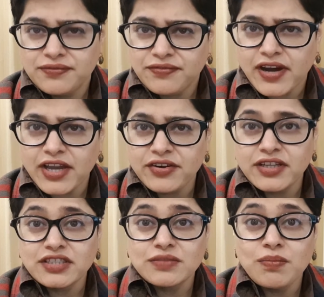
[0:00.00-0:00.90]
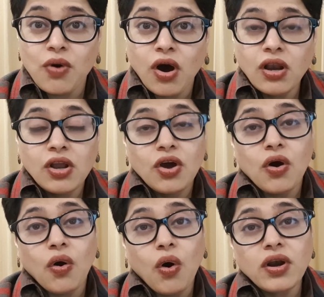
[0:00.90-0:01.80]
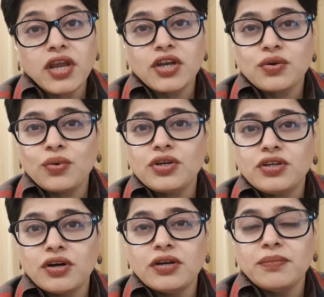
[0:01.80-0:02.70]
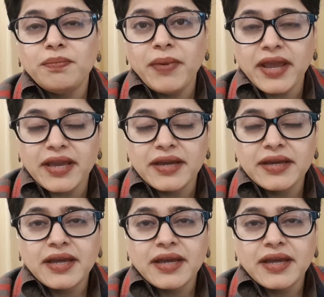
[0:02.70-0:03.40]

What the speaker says: fire is small or it could turn big.